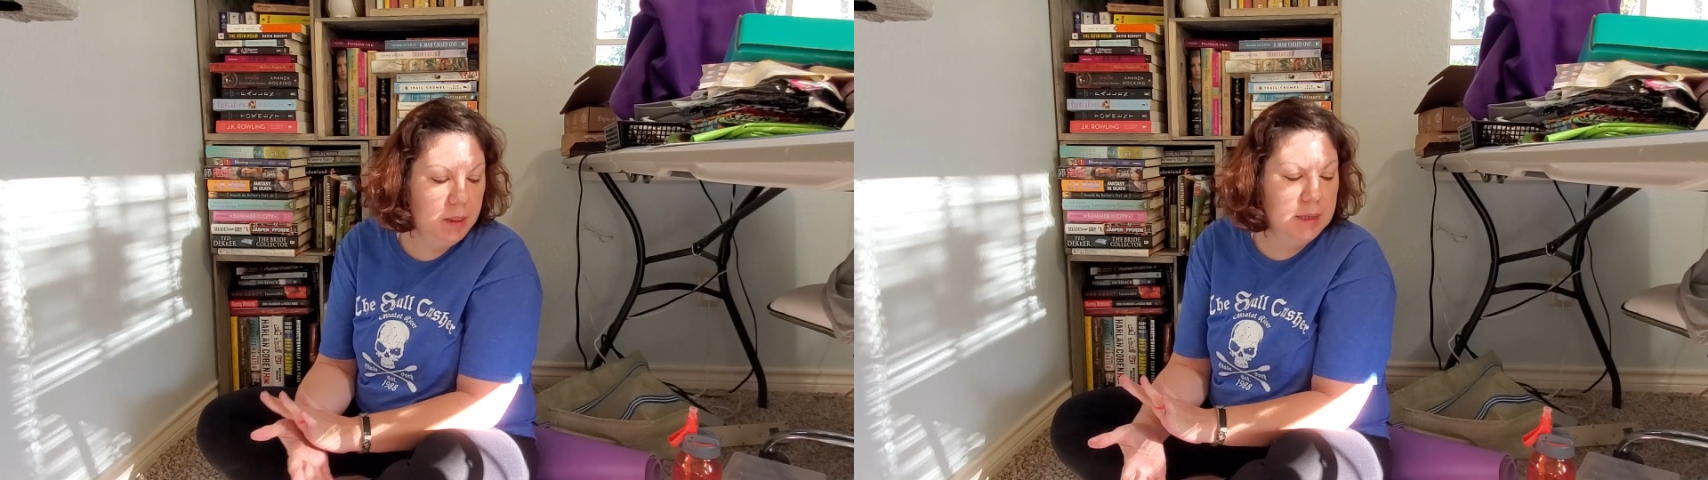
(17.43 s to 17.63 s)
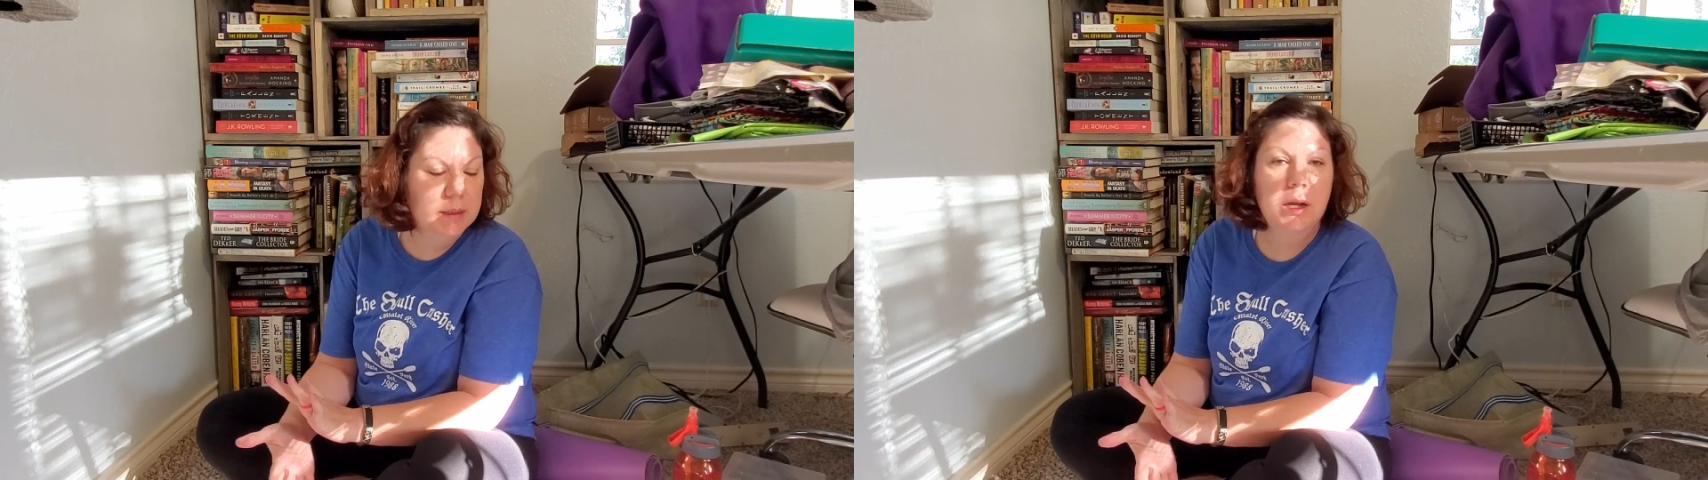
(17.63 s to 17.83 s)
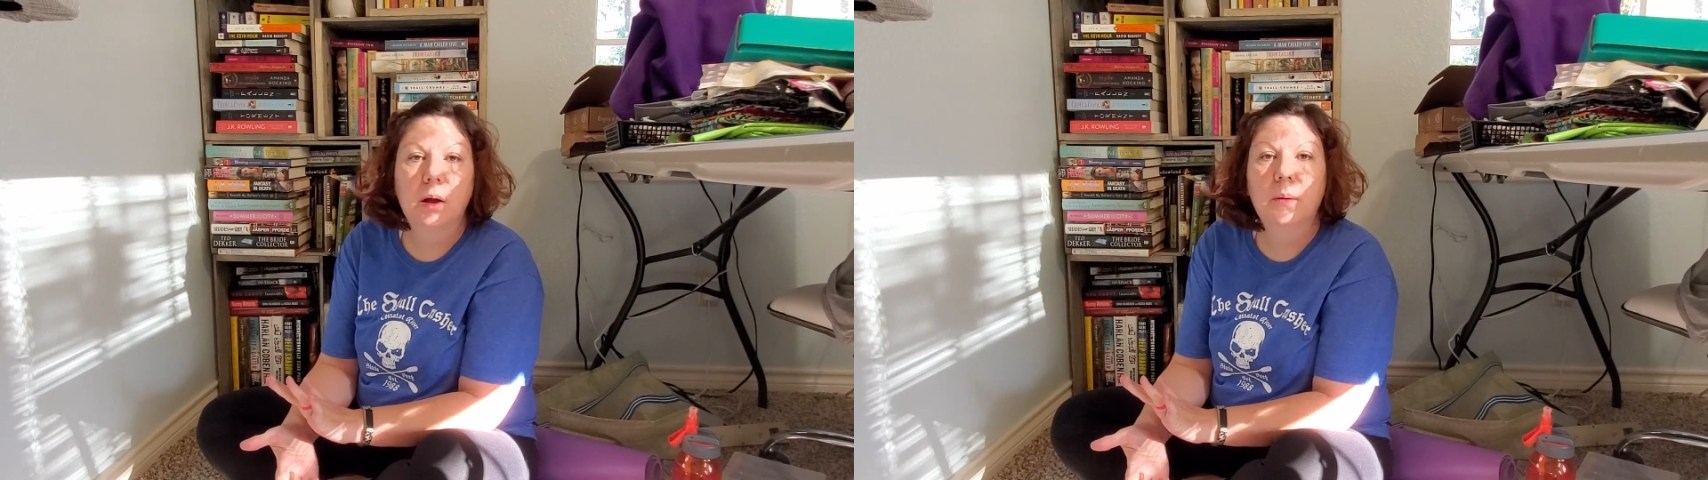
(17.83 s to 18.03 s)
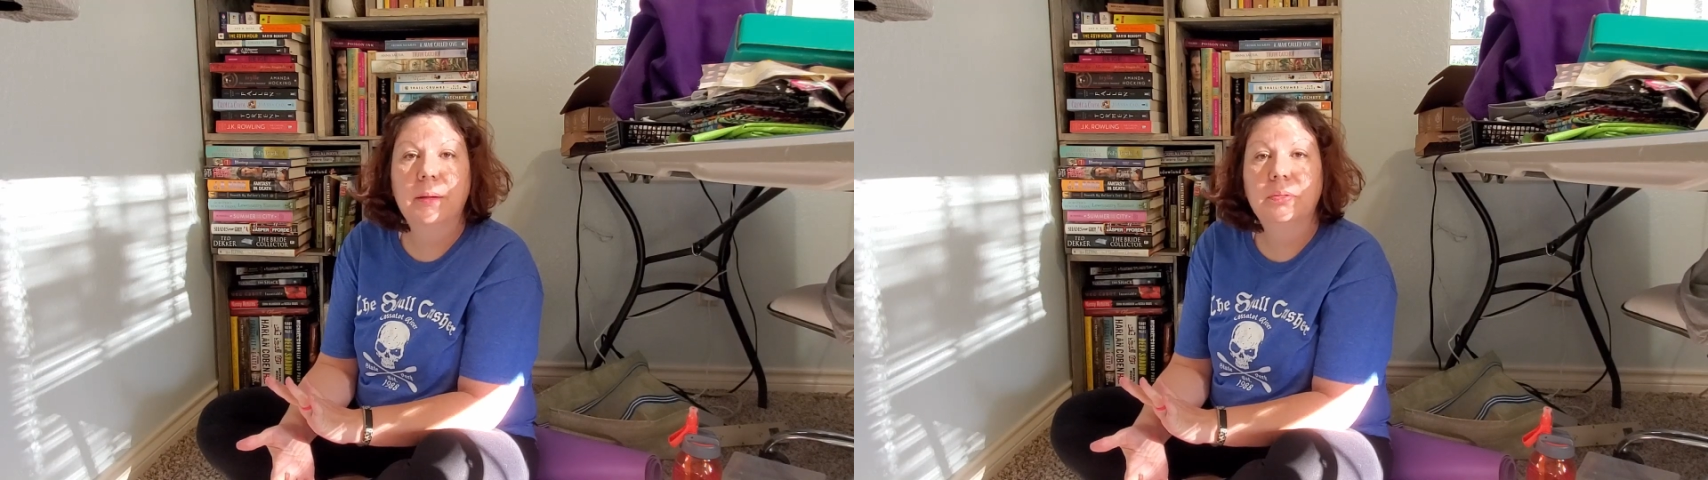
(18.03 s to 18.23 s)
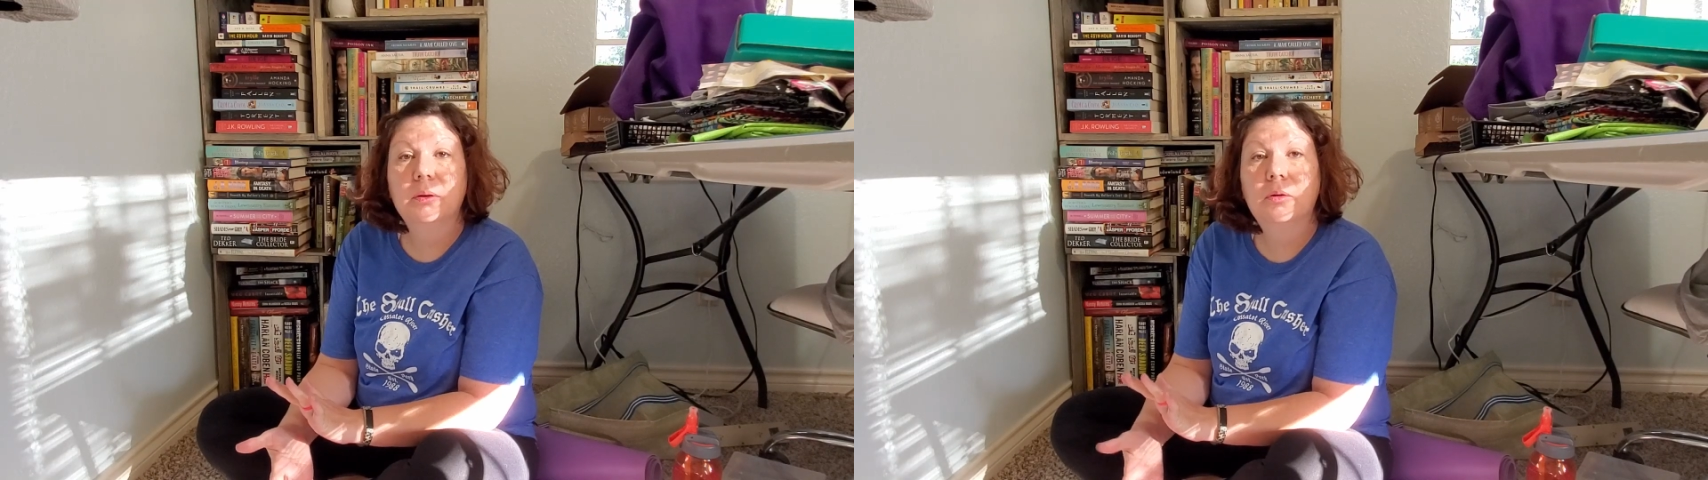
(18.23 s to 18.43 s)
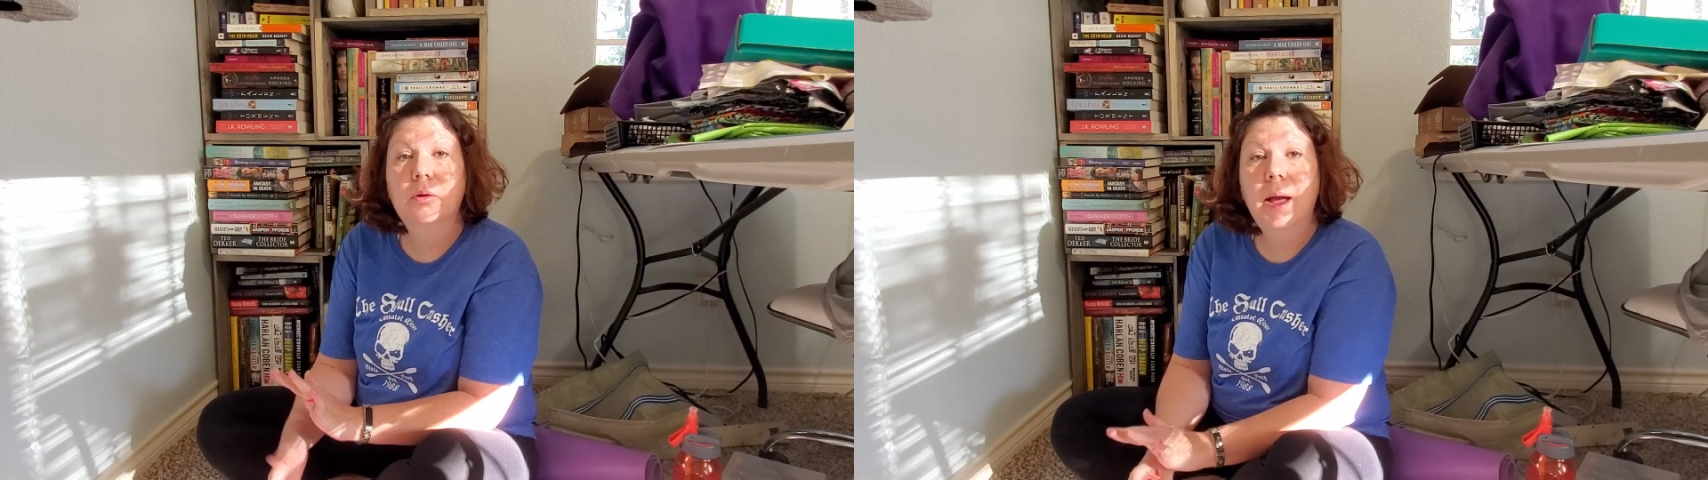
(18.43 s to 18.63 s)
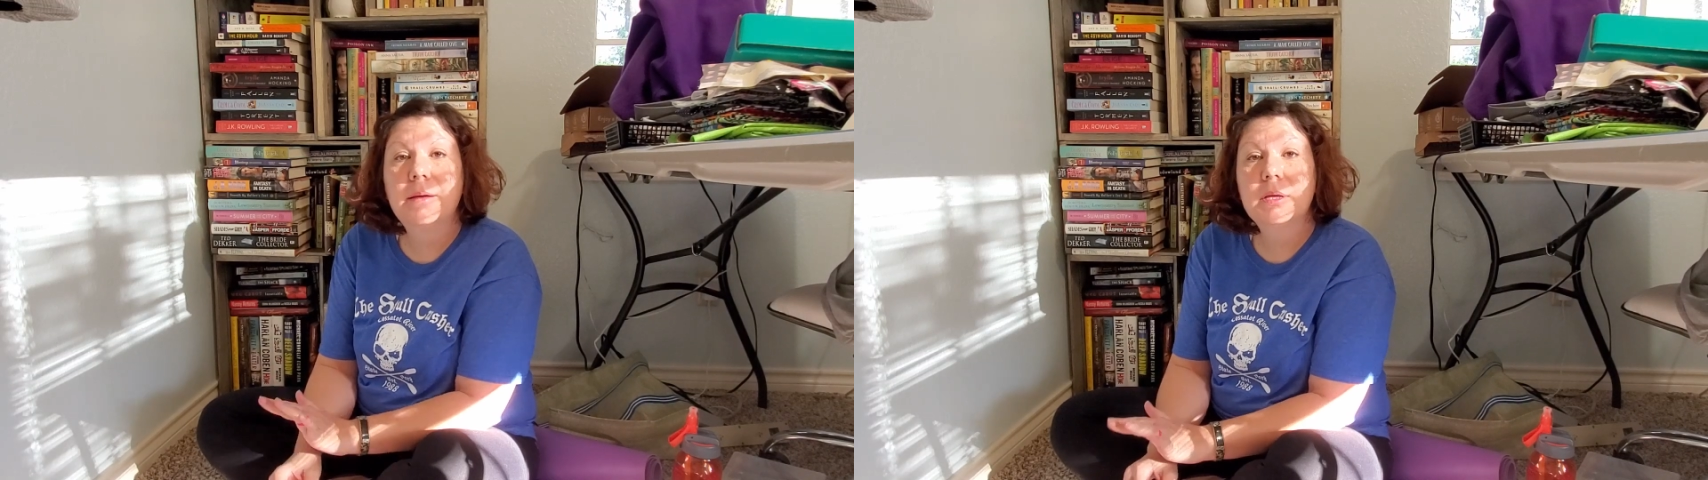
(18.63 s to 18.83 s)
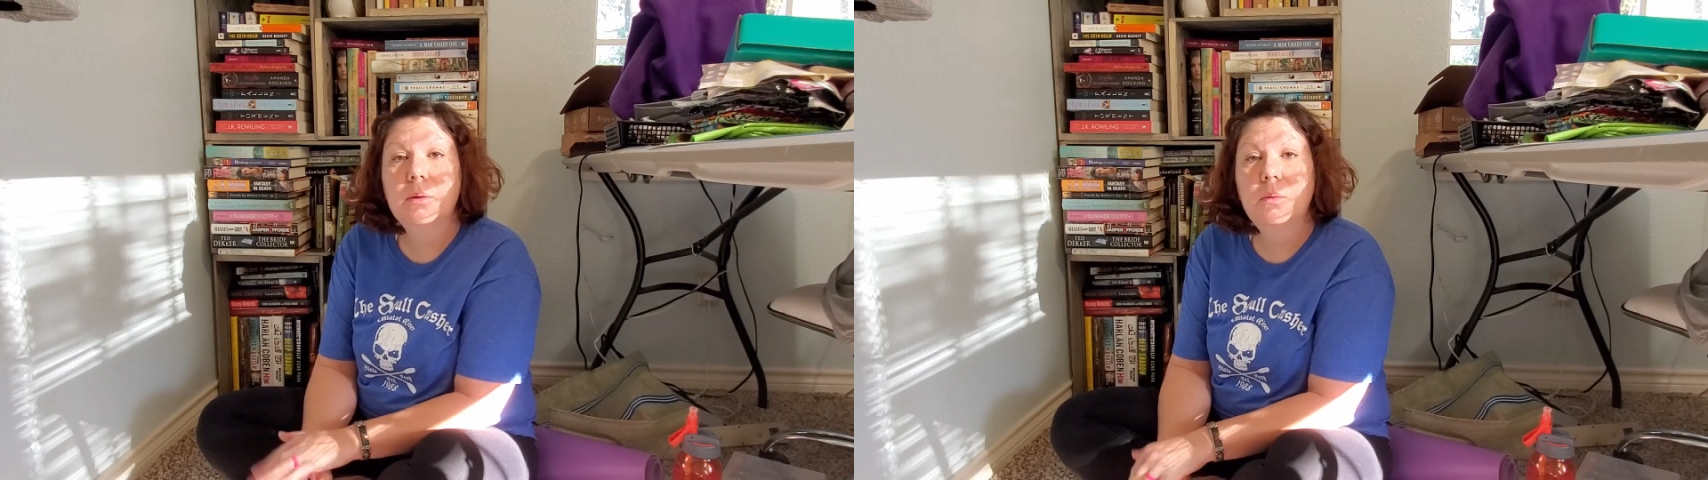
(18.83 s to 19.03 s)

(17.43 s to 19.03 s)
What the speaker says: let's talk about the crafts I